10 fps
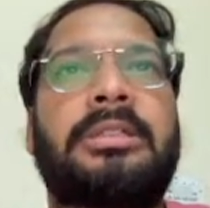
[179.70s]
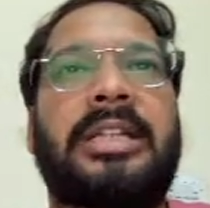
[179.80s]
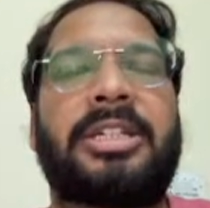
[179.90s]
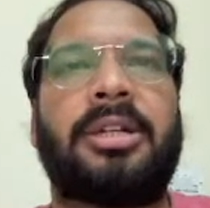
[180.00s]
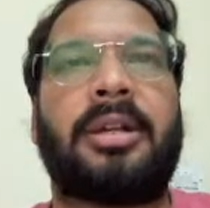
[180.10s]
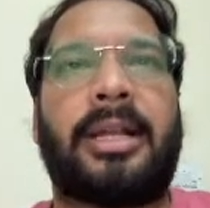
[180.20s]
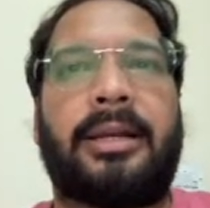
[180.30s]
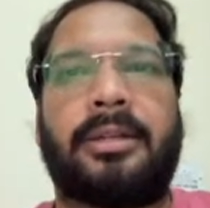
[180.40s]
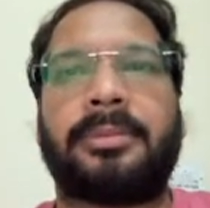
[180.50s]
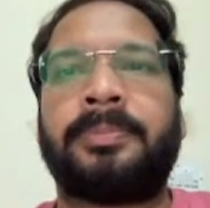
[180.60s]
session
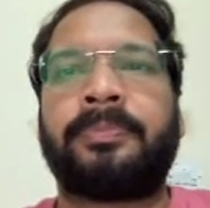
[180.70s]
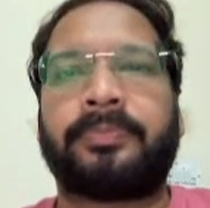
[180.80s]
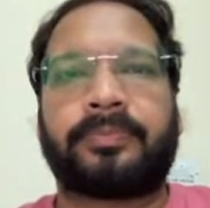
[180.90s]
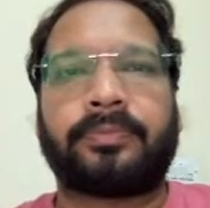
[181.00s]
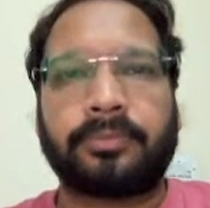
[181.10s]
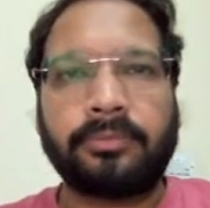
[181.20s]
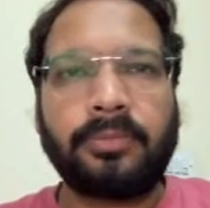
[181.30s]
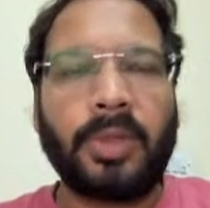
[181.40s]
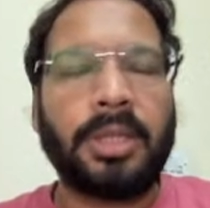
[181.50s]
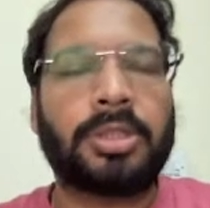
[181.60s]
tracker.
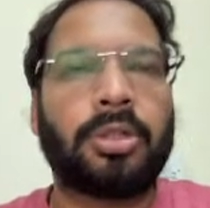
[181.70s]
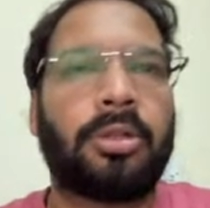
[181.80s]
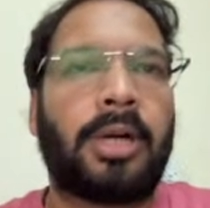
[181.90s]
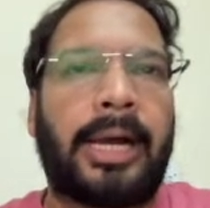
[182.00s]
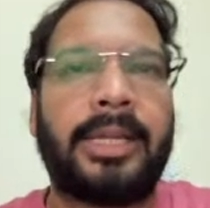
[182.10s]
So I